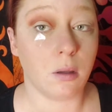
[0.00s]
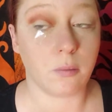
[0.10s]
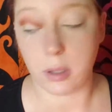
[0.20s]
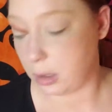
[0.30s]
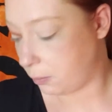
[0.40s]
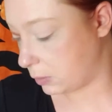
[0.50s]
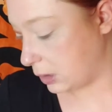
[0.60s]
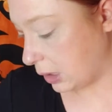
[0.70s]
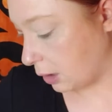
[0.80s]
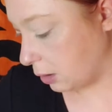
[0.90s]
Okay, I'm going
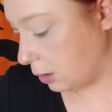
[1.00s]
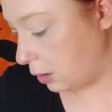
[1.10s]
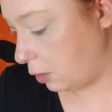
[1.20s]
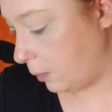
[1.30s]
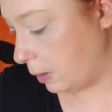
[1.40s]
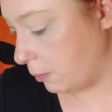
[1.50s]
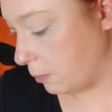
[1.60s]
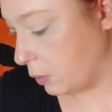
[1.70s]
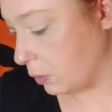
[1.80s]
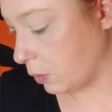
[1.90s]
to take a little bit
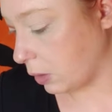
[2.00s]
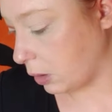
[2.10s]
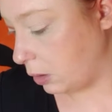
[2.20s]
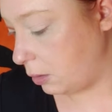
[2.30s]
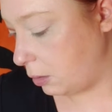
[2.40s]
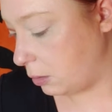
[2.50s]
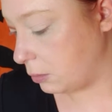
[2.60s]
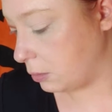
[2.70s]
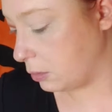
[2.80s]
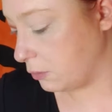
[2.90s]
more
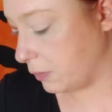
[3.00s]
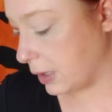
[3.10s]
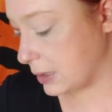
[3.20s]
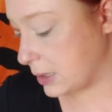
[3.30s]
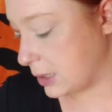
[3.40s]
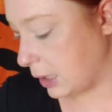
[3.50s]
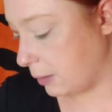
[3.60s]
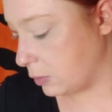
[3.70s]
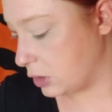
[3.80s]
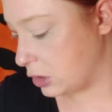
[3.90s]
of that
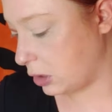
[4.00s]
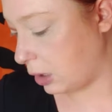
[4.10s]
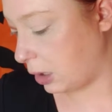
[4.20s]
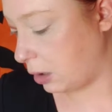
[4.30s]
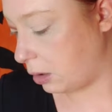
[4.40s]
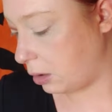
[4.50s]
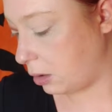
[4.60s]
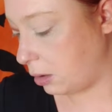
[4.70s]
same shade